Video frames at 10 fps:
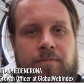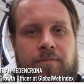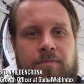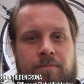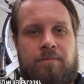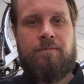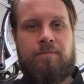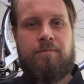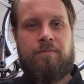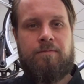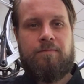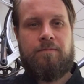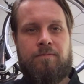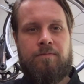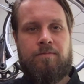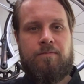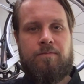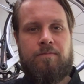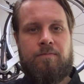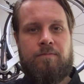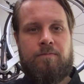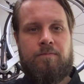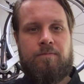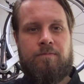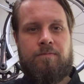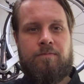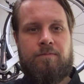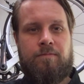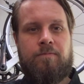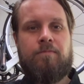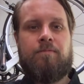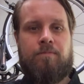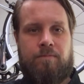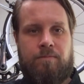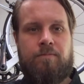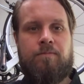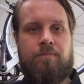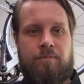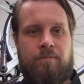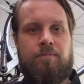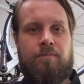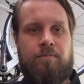(not speaking)